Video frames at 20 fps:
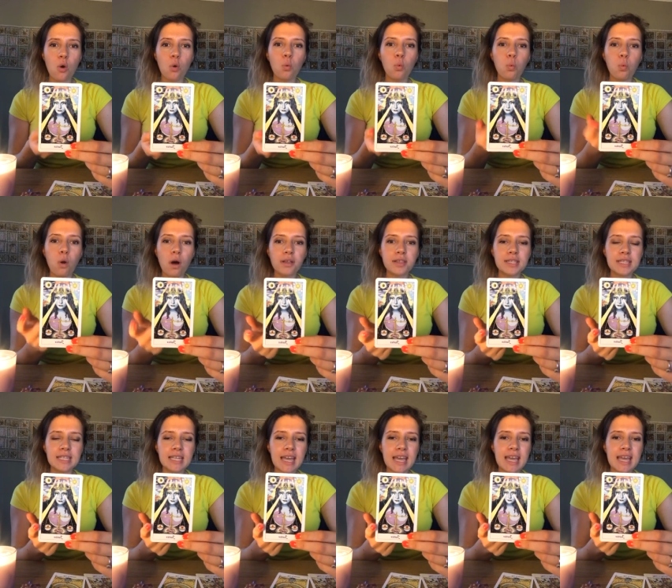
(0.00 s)

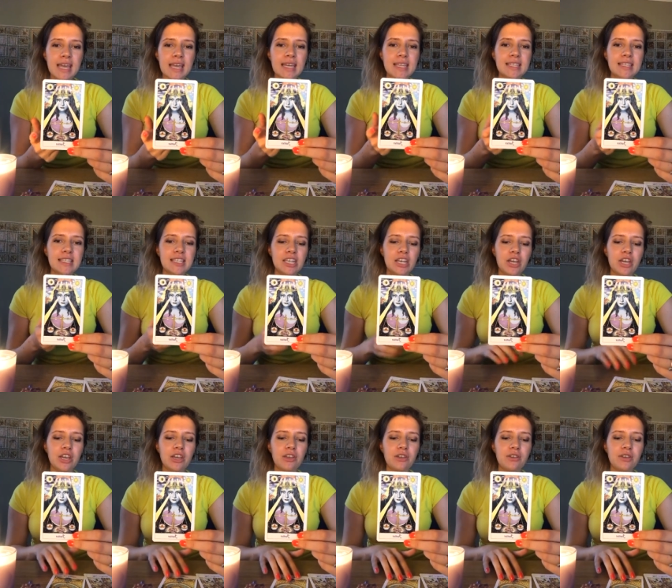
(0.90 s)
wanting
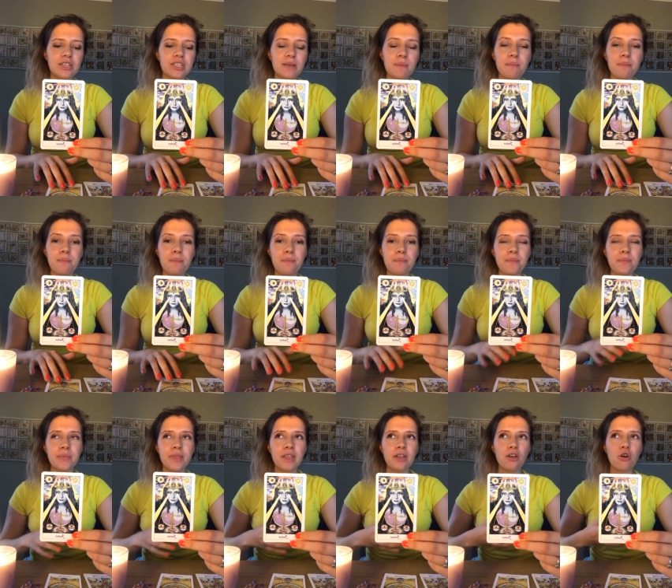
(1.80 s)
to to
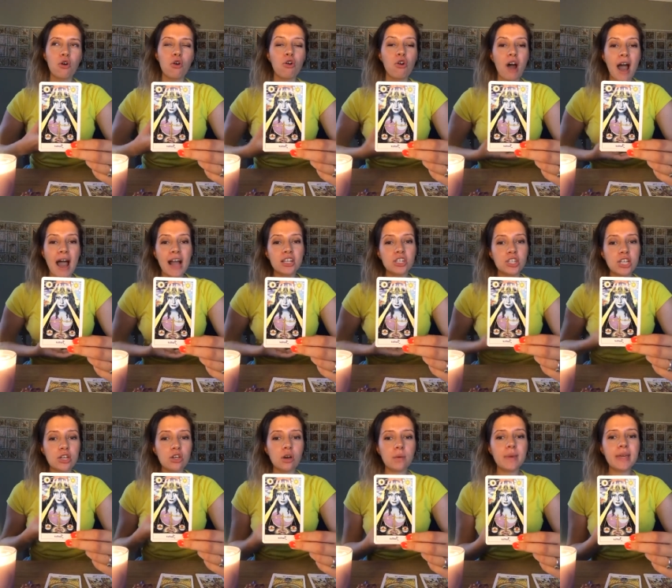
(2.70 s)
or
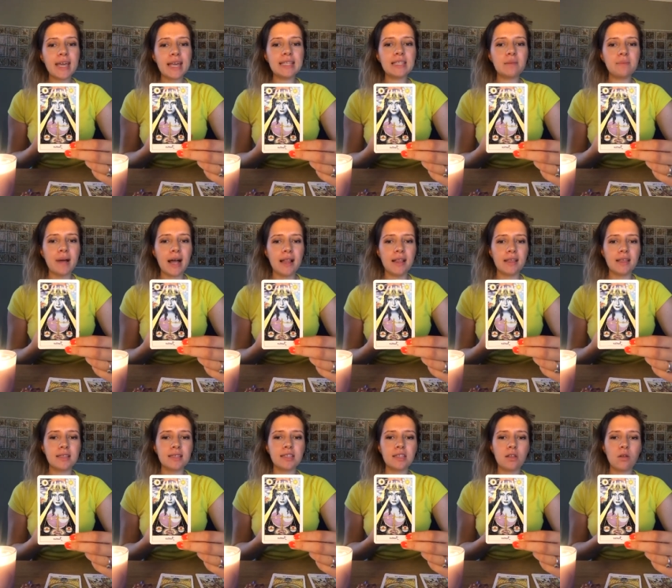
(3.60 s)
actually coming into
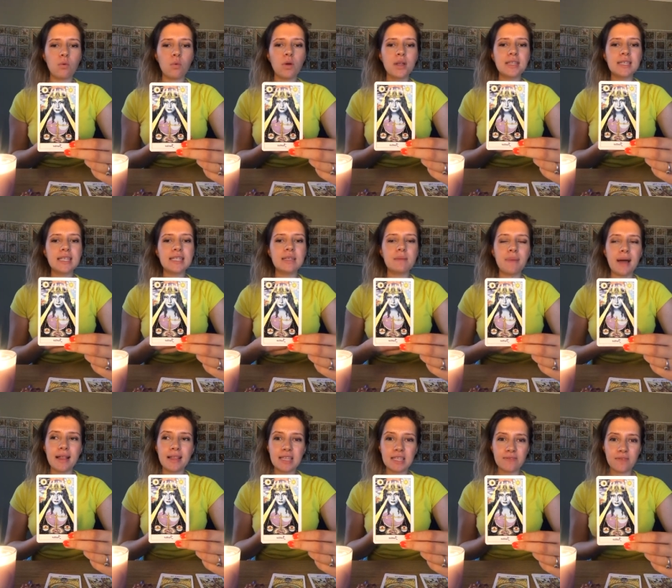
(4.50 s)
balance, wanting to
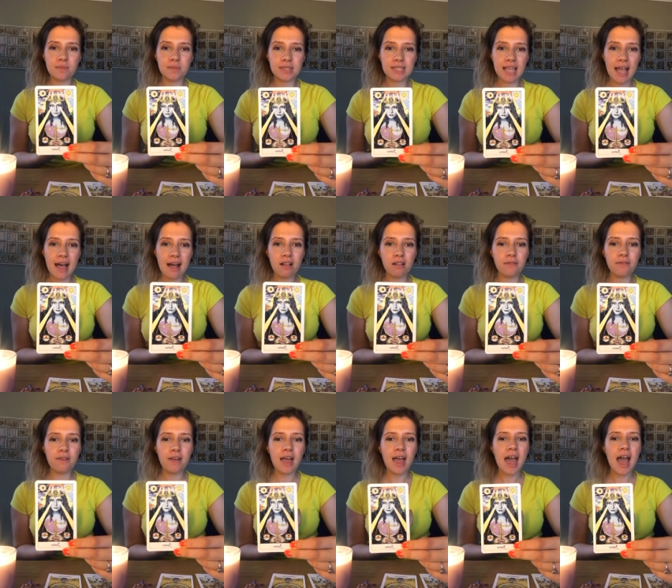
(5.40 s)
balance
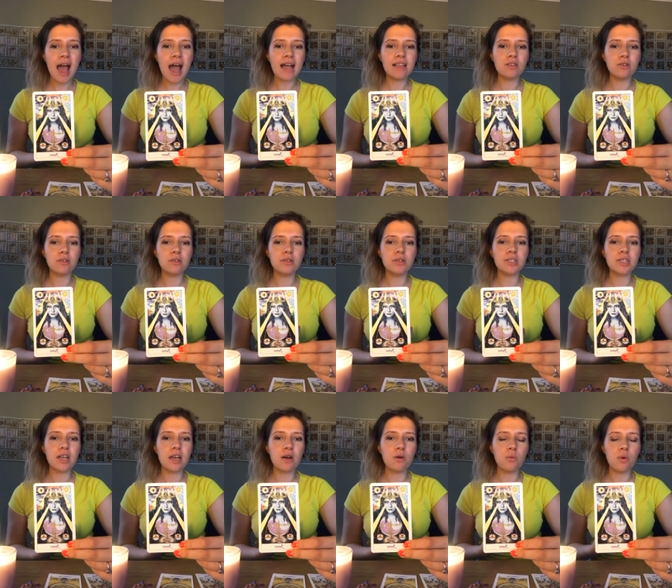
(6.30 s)
themselves and
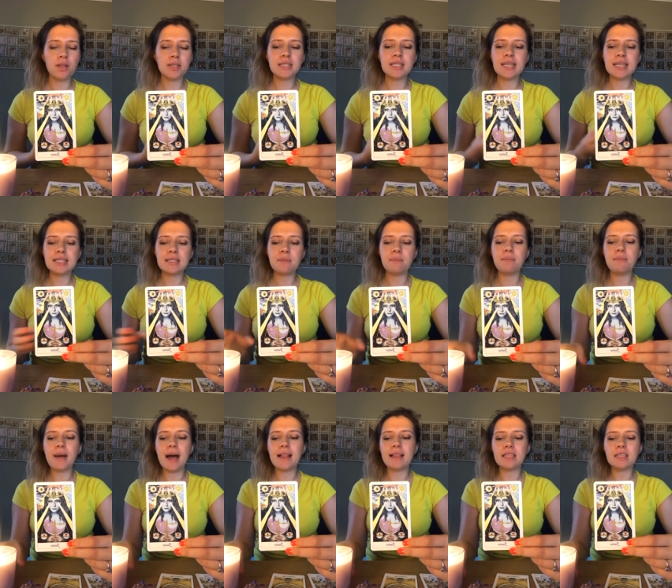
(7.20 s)
also wanting to
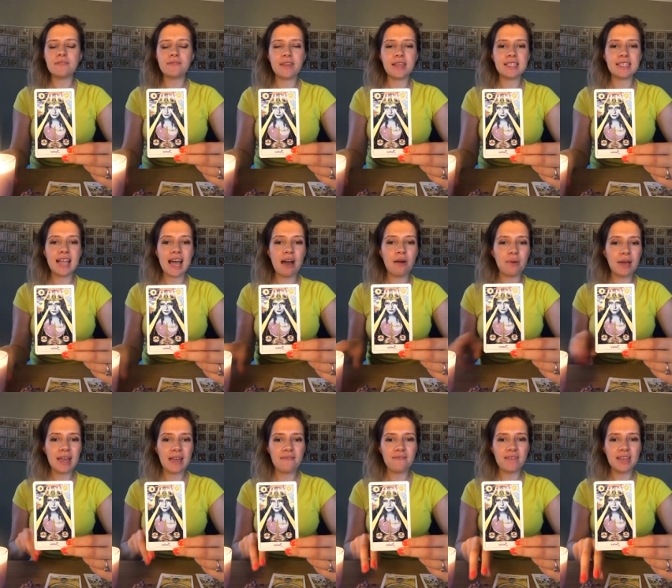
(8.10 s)
balance things out
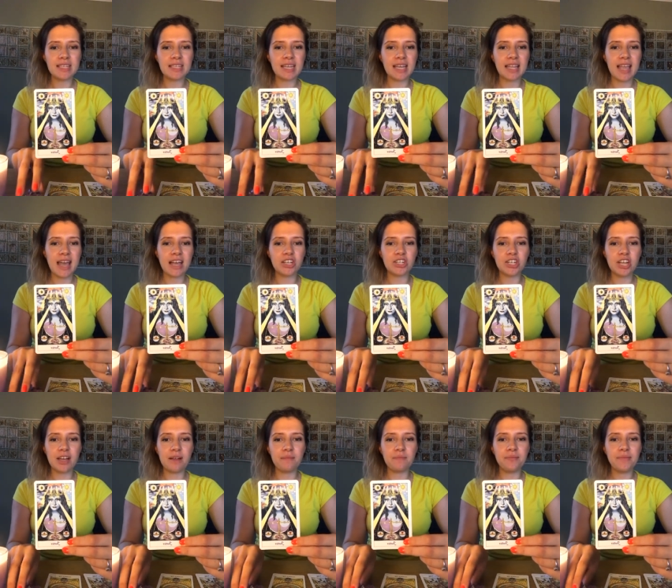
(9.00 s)
in this connection.